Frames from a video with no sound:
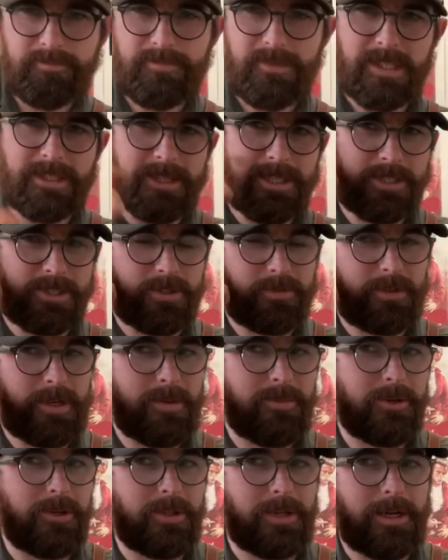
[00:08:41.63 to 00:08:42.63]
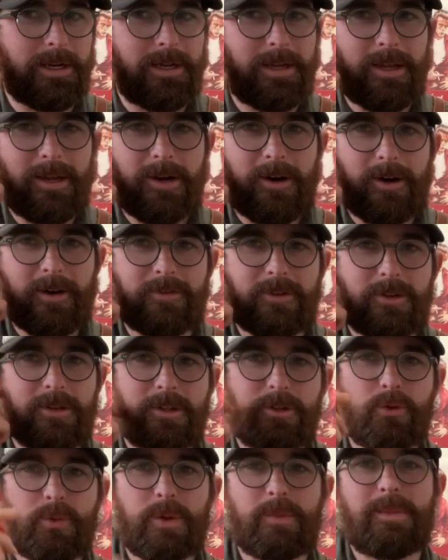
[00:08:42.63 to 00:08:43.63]
That should have come earlier. I've got a
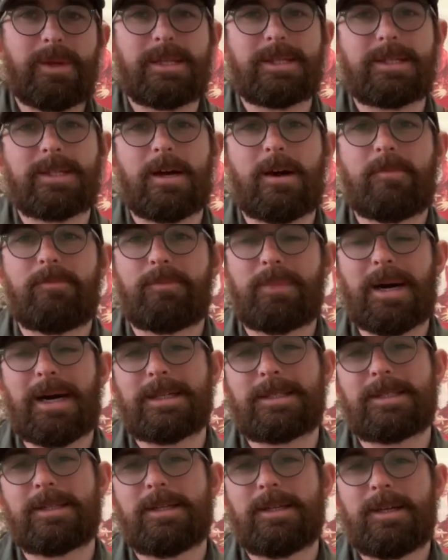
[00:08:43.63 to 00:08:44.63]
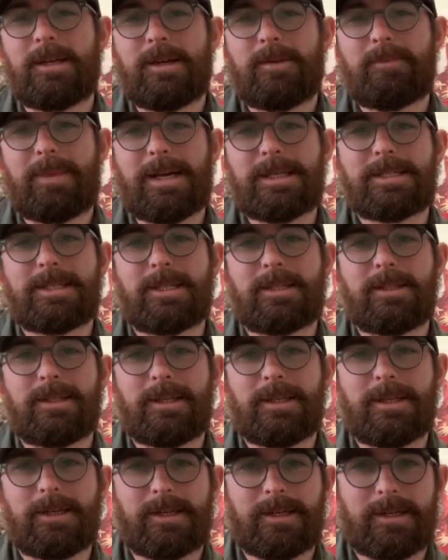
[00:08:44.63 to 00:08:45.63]
little bit mixed up, but
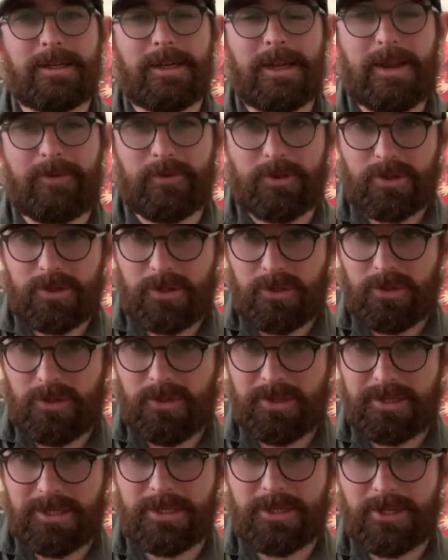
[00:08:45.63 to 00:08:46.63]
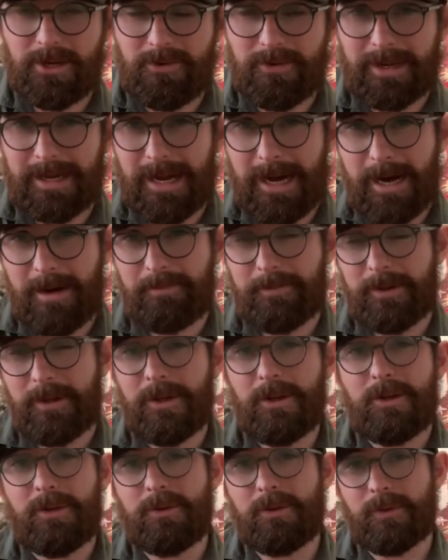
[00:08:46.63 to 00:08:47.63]
basically everything you did going up,
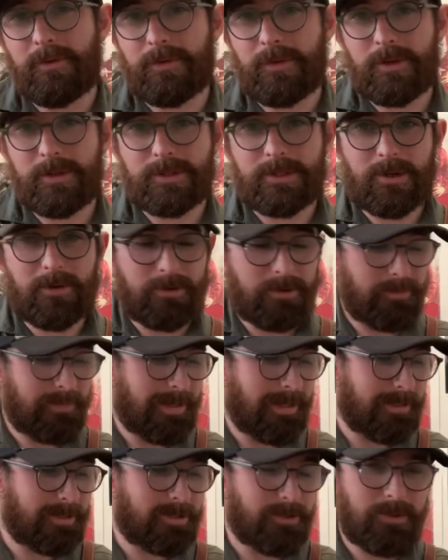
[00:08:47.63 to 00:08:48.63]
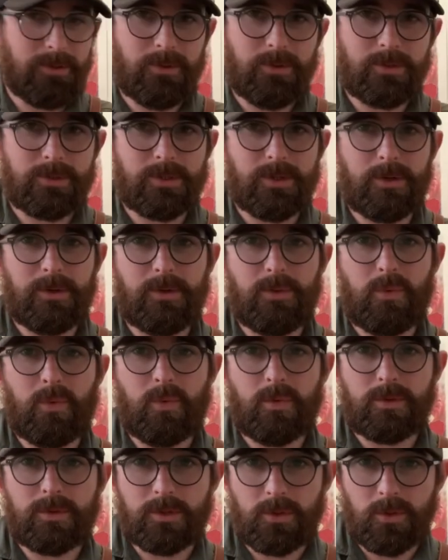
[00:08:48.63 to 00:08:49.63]
you reverse going back. So
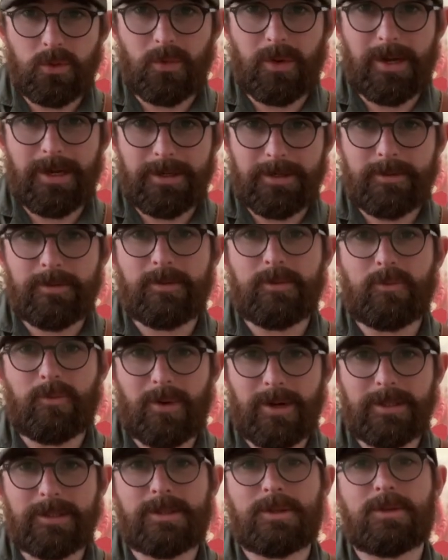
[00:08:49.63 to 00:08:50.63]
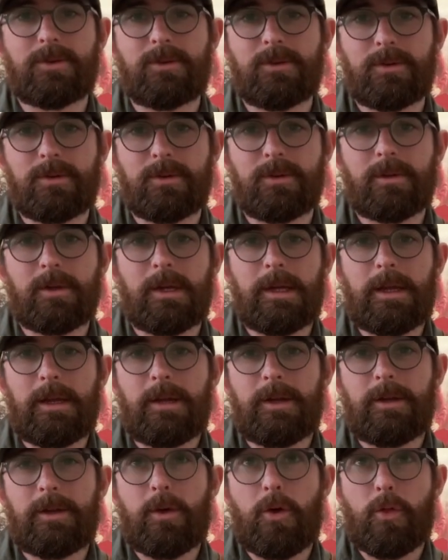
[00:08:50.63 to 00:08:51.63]
2, 1, 1, 2,
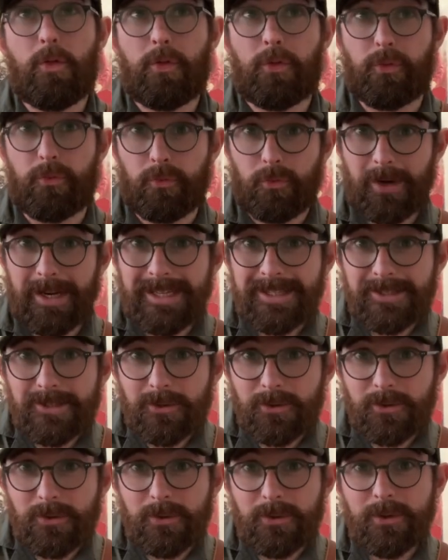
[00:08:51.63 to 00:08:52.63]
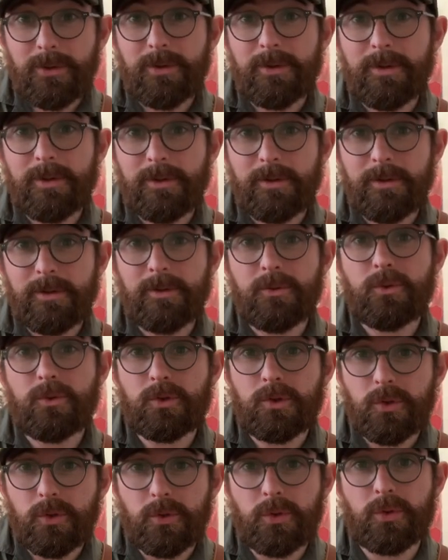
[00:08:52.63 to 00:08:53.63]
3, 2,
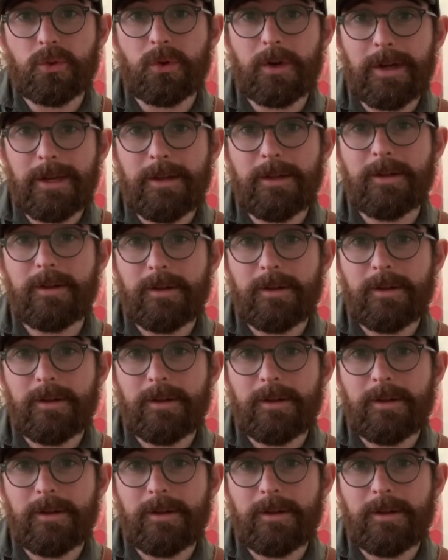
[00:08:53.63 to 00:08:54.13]
2, 3,